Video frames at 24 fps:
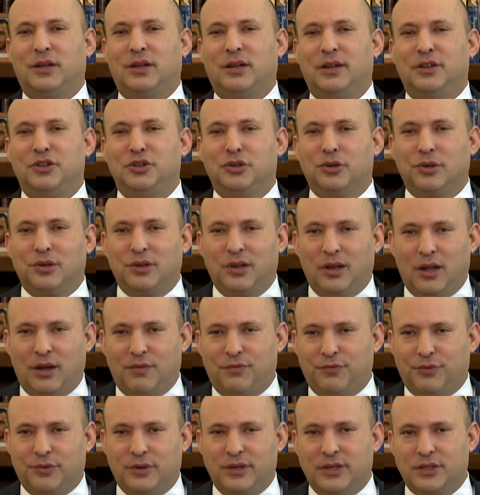and your
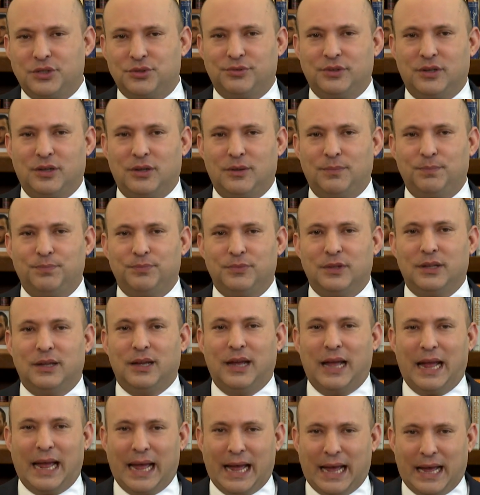love for Israel
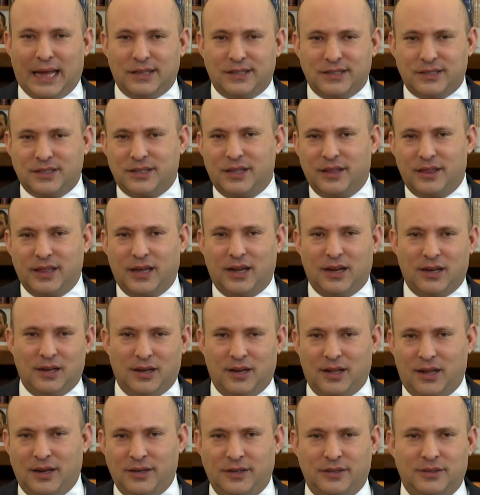adds to that
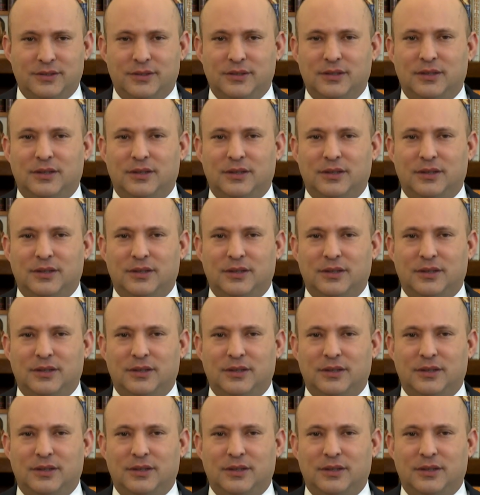light.